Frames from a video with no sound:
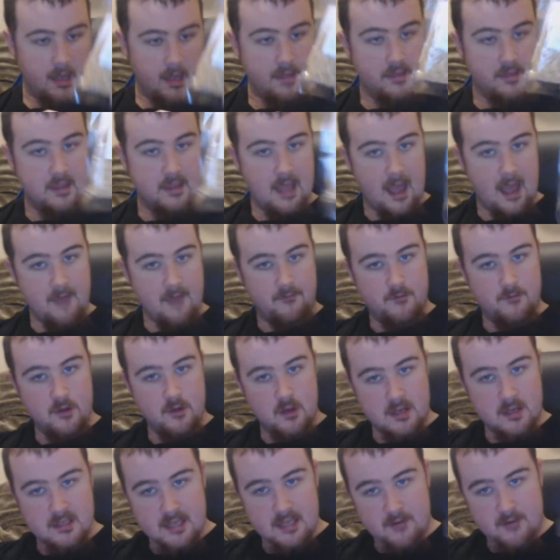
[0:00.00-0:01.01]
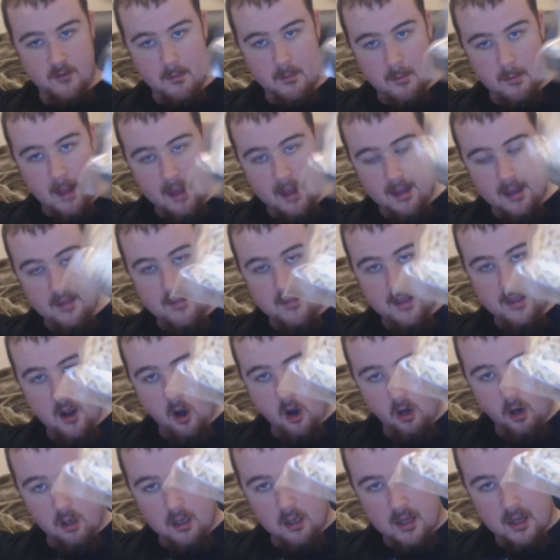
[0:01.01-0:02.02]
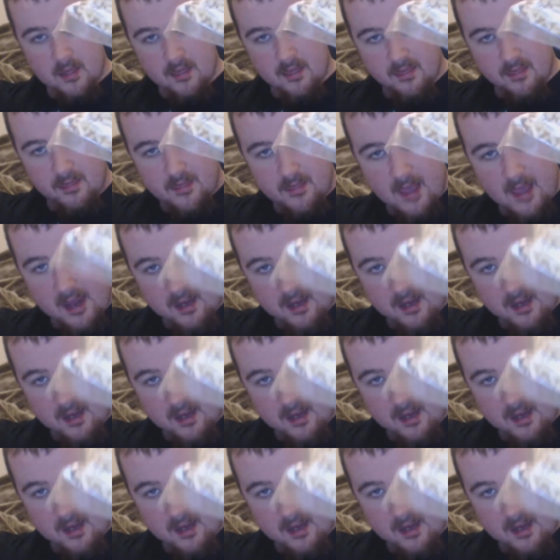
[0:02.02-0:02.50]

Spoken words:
If you can see from the packet, they are thick